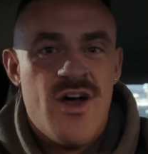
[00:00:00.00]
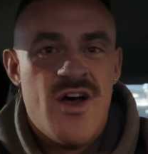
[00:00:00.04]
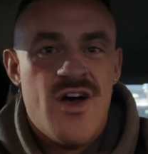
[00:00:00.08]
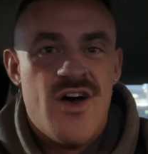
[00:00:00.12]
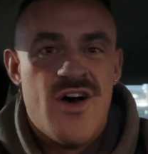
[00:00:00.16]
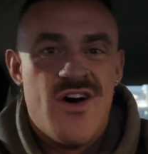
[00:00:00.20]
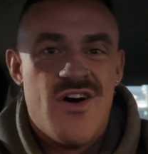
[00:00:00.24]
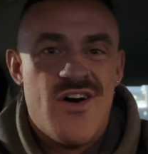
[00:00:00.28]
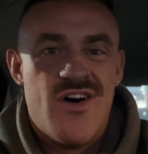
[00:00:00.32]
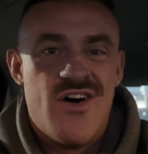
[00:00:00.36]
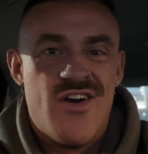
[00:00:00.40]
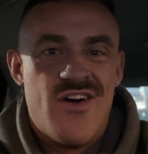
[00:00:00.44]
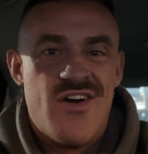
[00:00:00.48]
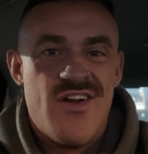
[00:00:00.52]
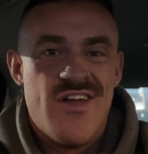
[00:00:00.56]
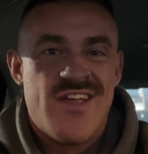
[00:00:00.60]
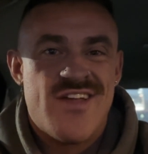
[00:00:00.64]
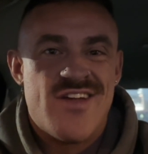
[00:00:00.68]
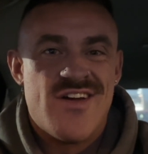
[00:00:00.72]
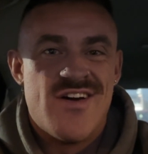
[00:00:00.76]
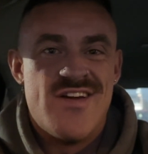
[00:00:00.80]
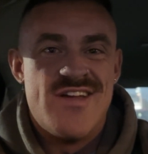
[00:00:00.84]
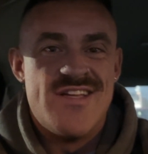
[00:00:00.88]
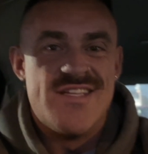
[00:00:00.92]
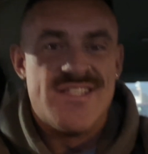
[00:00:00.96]
Alright
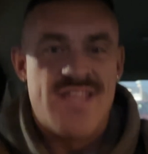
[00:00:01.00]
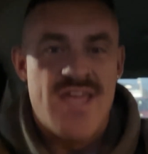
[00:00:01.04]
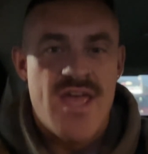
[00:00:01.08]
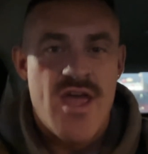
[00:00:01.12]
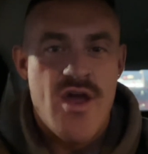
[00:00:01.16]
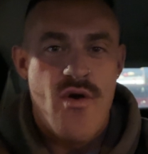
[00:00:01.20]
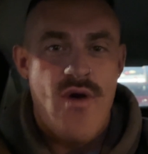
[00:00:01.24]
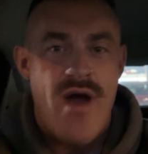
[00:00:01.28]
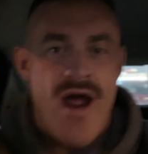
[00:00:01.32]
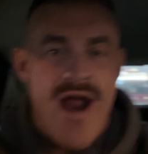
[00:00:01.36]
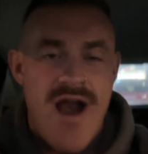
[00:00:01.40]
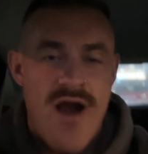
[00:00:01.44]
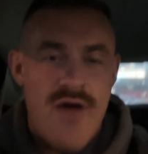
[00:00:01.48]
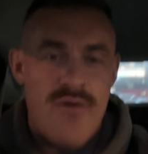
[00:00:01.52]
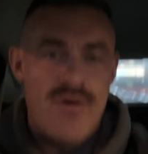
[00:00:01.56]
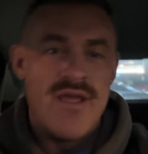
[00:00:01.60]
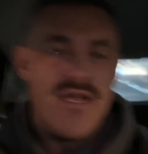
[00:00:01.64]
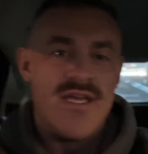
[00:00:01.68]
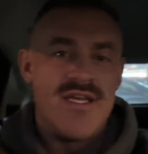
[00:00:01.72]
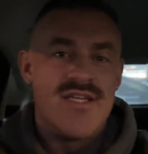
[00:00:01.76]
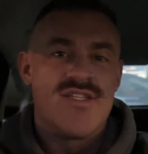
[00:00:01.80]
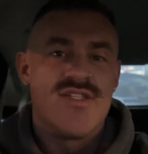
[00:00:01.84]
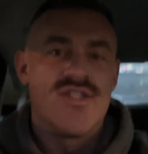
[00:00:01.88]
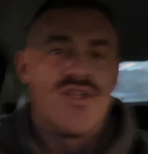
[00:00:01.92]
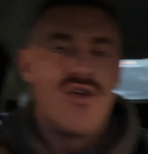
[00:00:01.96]
guys, how are we?
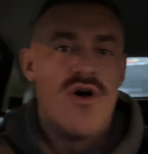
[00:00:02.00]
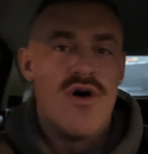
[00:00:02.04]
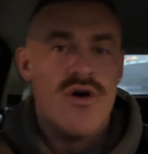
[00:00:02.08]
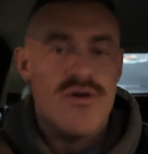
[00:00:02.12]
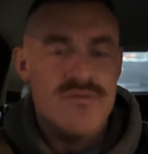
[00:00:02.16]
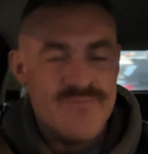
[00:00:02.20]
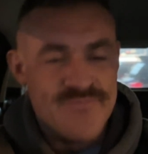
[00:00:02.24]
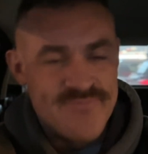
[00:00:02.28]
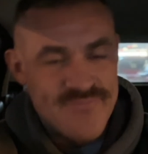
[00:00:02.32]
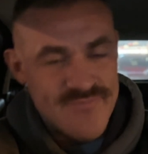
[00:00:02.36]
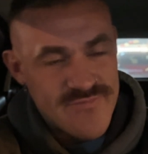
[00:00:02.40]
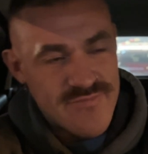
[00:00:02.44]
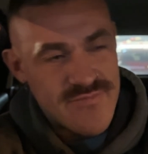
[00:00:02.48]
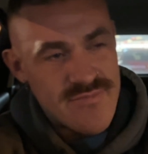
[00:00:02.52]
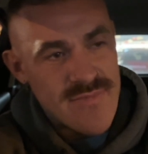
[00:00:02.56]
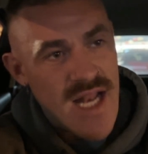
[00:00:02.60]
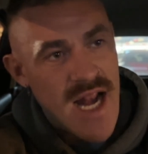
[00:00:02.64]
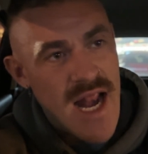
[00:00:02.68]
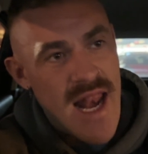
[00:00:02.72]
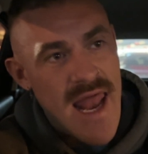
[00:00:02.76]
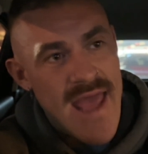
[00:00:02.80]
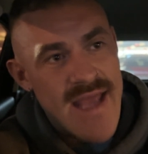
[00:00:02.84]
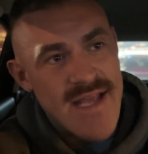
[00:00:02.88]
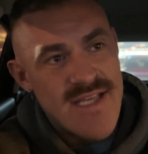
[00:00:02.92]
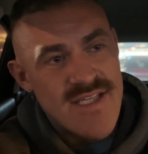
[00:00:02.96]
So,
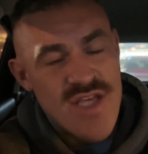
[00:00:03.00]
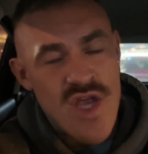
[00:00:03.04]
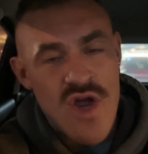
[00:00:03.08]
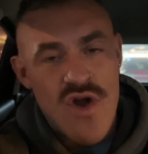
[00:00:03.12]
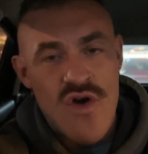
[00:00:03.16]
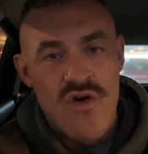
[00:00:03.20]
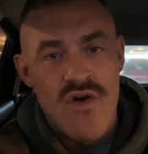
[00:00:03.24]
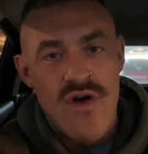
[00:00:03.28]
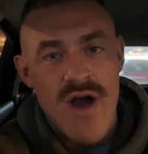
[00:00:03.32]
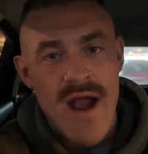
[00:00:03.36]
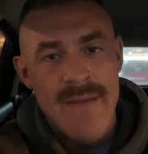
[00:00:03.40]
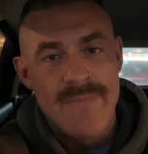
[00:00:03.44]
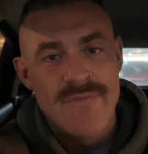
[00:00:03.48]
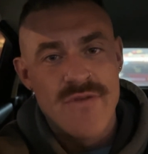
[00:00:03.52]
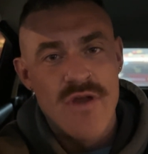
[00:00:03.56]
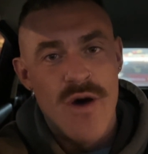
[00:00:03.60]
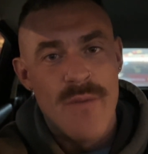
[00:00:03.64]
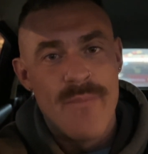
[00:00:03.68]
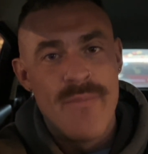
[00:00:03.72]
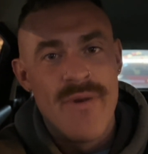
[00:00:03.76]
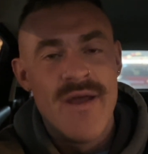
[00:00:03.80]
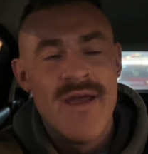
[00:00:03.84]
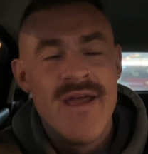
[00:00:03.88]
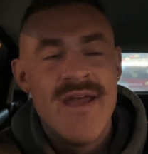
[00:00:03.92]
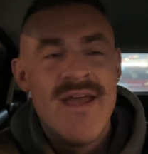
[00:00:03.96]
legs wrapped
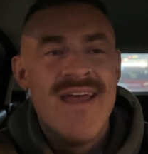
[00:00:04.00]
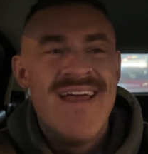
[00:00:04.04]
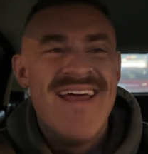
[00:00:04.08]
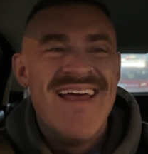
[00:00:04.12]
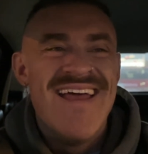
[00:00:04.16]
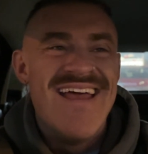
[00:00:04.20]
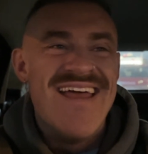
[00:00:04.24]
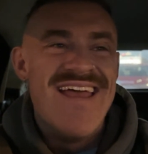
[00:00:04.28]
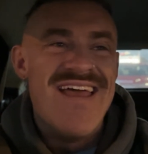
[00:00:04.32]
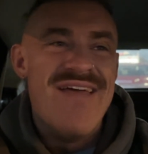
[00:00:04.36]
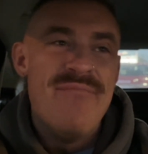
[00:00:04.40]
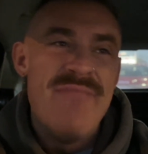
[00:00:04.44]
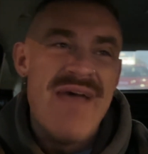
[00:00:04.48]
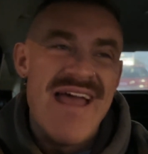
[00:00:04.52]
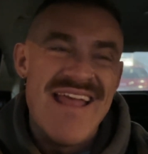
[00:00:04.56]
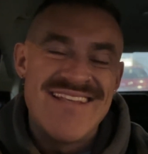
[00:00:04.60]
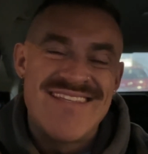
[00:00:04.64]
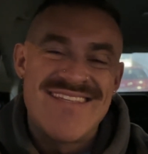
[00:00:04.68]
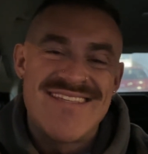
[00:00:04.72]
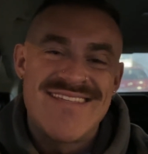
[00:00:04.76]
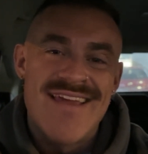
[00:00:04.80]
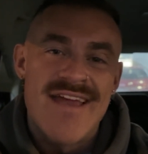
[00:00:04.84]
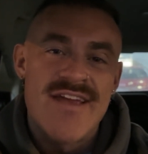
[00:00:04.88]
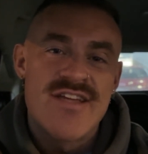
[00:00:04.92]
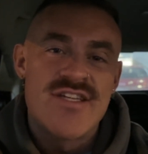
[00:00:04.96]
up, immense
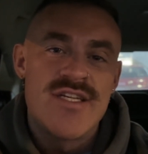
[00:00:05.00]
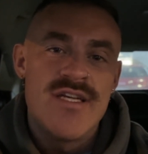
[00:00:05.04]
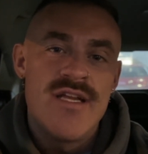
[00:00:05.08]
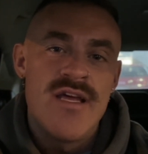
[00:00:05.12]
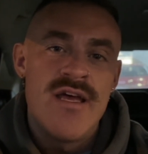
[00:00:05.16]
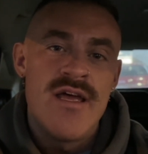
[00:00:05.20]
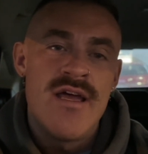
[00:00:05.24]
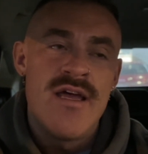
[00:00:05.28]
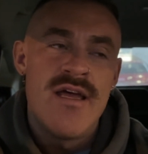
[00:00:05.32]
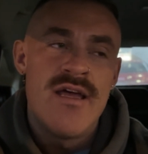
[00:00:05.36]
session.